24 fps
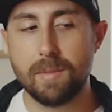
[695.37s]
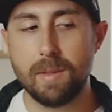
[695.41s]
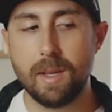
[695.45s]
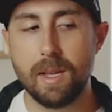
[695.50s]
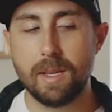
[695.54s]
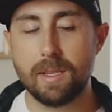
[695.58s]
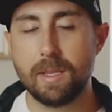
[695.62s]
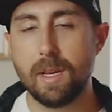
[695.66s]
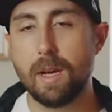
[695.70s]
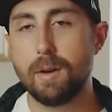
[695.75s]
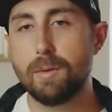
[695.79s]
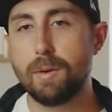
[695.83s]

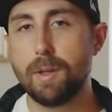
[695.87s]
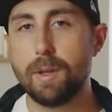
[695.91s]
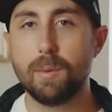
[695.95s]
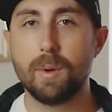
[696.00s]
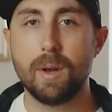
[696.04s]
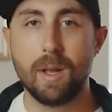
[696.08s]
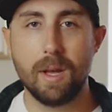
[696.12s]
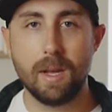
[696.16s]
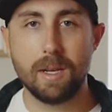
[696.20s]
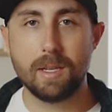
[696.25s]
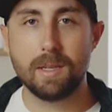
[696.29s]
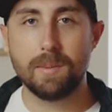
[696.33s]
It's not really
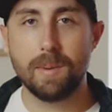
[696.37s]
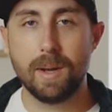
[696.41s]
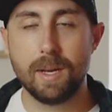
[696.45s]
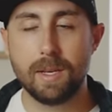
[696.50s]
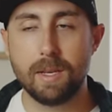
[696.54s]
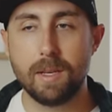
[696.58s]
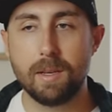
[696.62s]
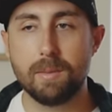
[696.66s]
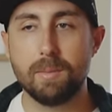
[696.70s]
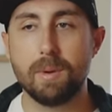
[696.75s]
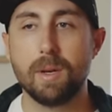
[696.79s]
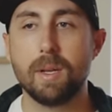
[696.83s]
what I
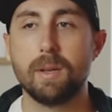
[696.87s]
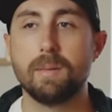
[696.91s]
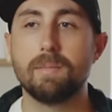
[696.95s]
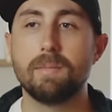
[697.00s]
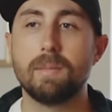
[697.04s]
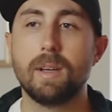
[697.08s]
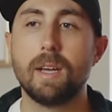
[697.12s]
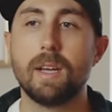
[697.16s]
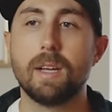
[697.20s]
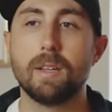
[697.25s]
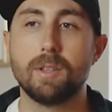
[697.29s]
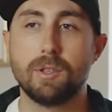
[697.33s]
expected, but
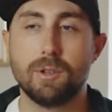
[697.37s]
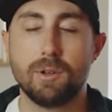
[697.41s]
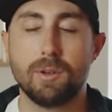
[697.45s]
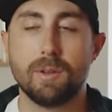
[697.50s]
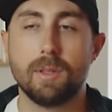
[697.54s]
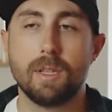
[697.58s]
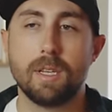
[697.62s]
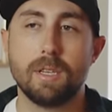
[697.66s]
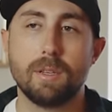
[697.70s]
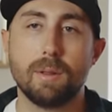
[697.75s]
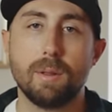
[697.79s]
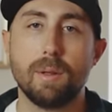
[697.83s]
it can
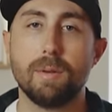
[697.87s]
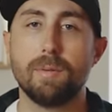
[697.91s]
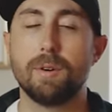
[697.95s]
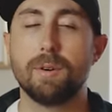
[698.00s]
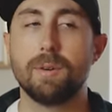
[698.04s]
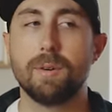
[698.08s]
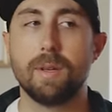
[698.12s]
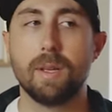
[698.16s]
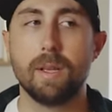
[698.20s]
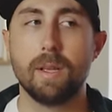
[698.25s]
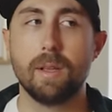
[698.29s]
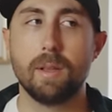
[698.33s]
certainly
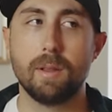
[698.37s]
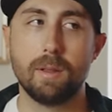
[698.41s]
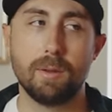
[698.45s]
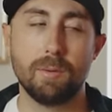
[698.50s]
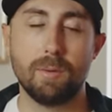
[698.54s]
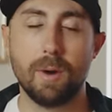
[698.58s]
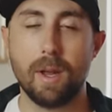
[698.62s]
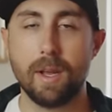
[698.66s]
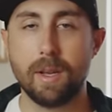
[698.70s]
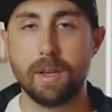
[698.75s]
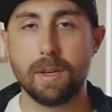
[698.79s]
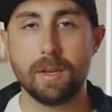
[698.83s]
deliver in the
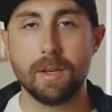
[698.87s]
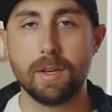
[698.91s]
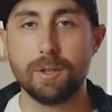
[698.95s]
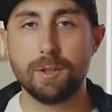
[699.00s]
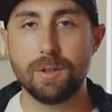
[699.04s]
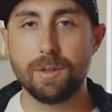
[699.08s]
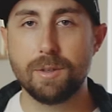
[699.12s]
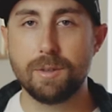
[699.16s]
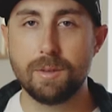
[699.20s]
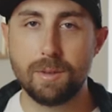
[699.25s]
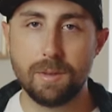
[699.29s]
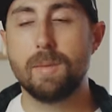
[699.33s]
right
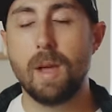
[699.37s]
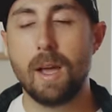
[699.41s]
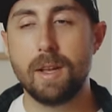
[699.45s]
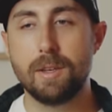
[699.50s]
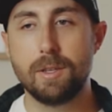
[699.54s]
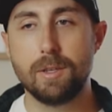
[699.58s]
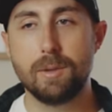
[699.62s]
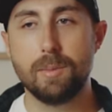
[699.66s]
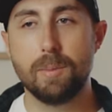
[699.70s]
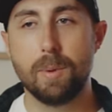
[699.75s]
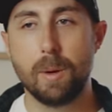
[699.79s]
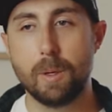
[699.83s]
conditions. I
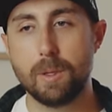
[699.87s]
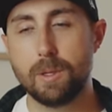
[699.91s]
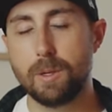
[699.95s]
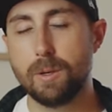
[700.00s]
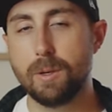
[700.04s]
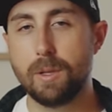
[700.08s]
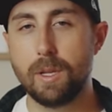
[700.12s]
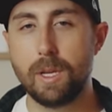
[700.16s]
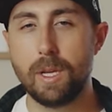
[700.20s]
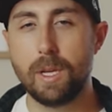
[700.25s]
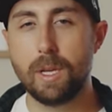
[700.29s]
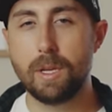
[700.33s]
do
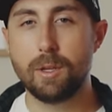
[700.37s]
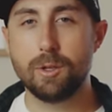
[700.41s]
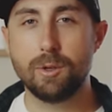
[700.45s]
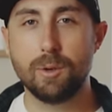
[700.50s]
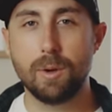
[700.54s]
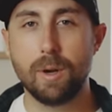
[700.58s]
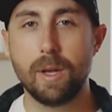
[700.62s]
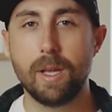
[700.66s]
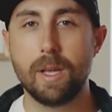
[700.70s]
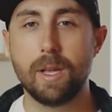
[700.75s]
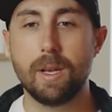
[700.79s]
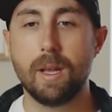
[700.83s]
personally
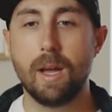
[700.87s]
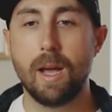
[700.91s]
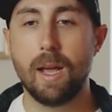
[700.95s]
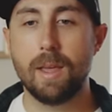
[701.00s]
enjoy it.